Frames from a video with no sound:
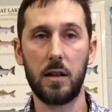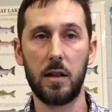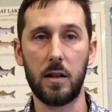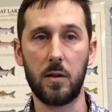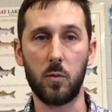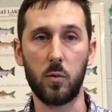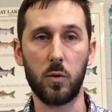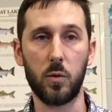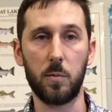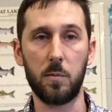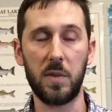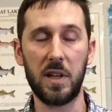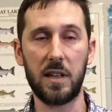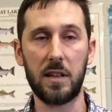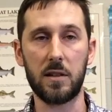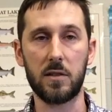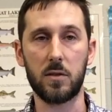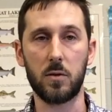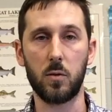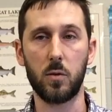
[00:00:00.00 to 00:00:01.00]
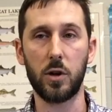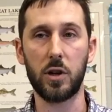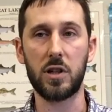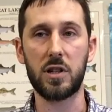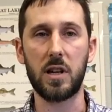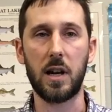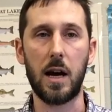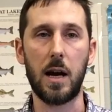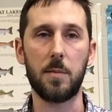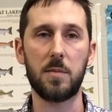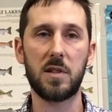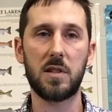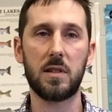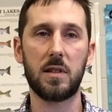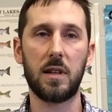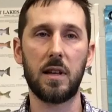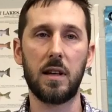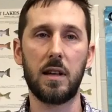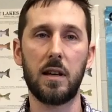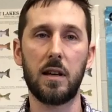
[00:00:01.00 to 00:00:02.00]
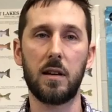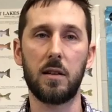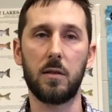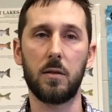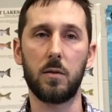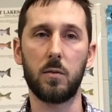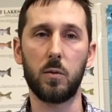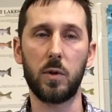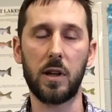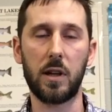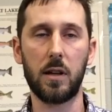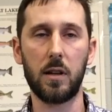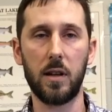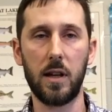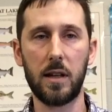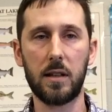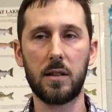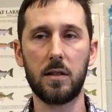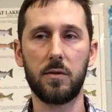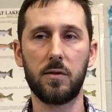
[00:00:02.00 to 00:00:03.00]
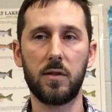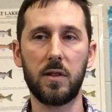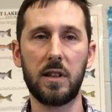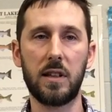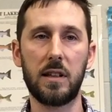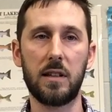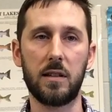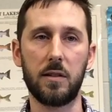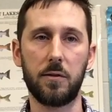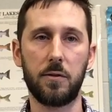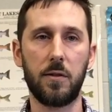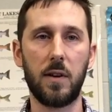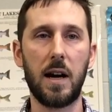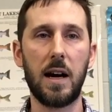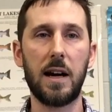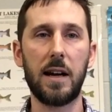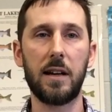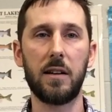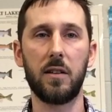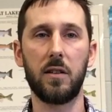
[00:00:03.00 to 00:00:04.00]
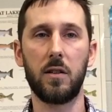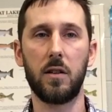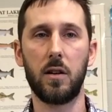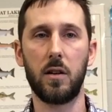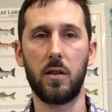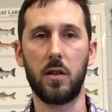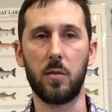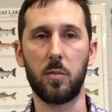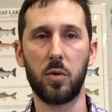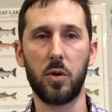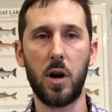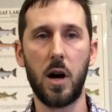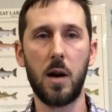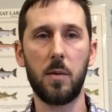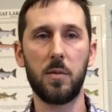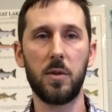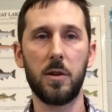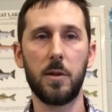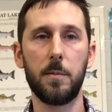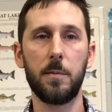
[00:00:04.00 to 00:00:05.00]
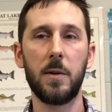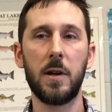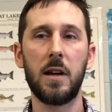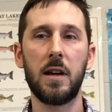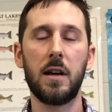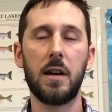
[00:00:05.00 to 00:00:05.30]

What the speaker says: in meetings or workshops, and we collectively define the problem